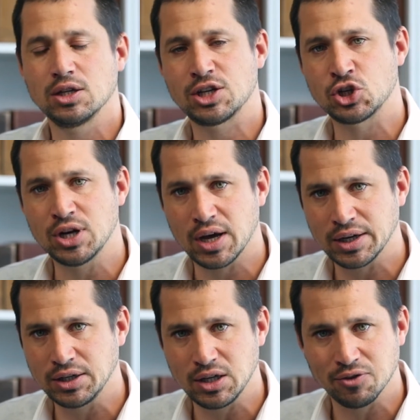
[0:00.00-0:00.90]
Section
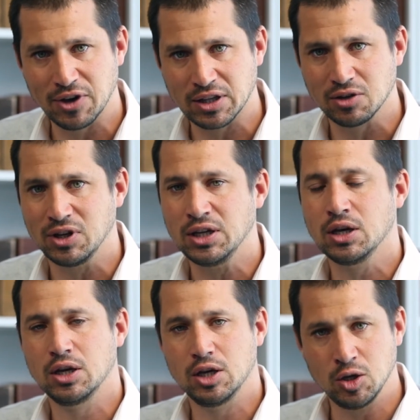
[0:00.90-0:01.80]
9D effectively
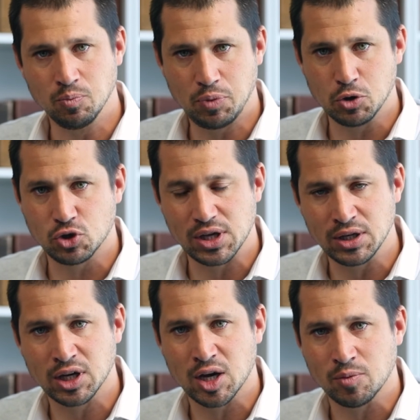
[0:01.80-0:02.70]
imputes
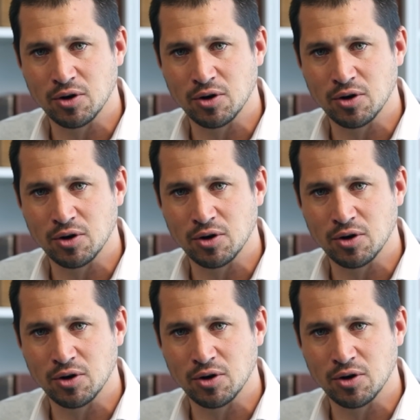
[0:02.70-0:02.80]
the income